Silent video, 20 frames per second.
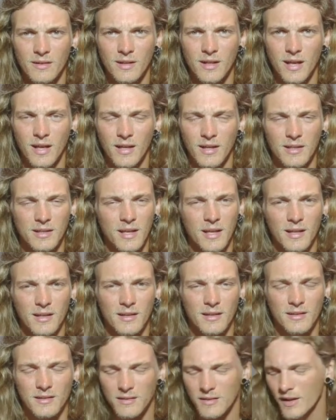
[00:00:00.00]
They can't eat
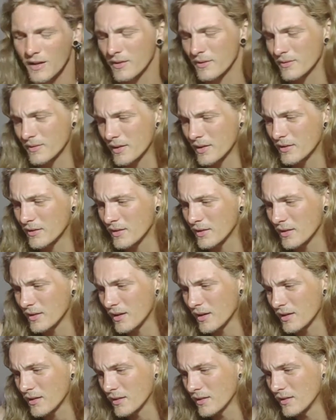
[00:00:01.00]
daily. No, they don't
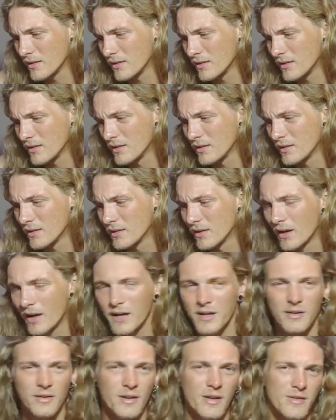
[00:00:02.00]
eat daily.
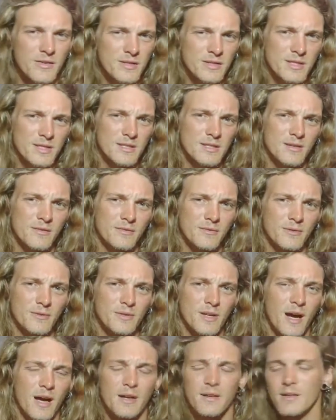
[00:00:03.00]
I don't know, this isn't a
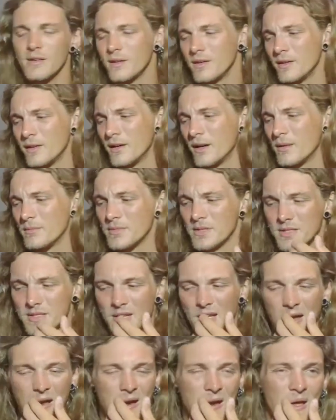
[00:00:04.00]
food guide. I'm
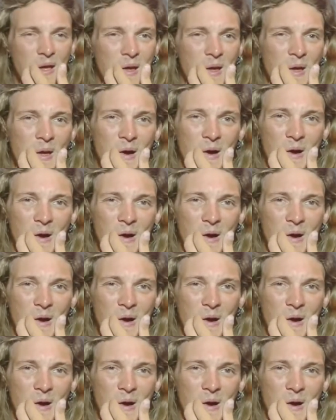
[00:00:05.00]
just saying.